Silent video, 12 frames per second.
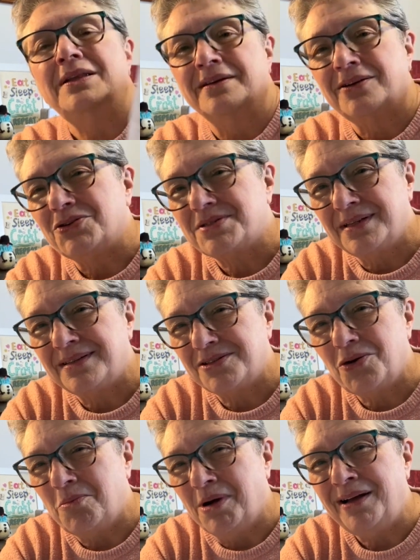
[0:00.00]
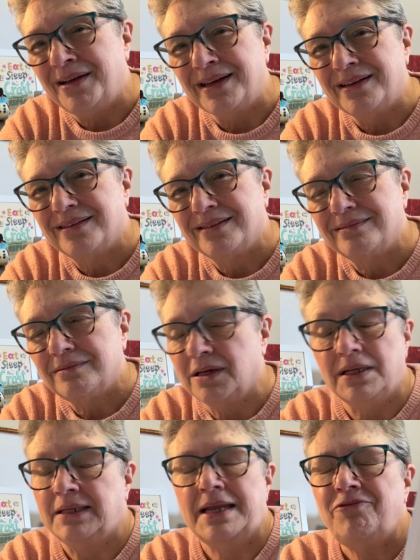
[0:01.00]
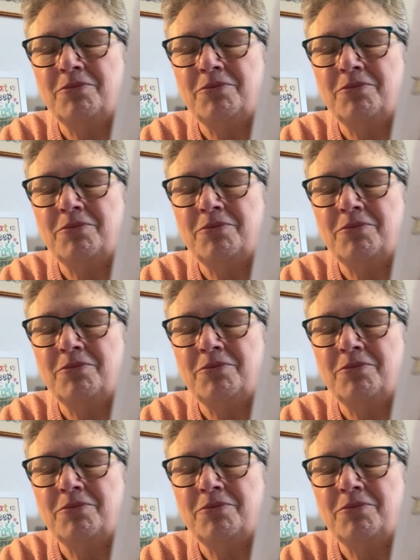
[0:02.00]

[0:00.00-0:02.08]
of course, so am I. Never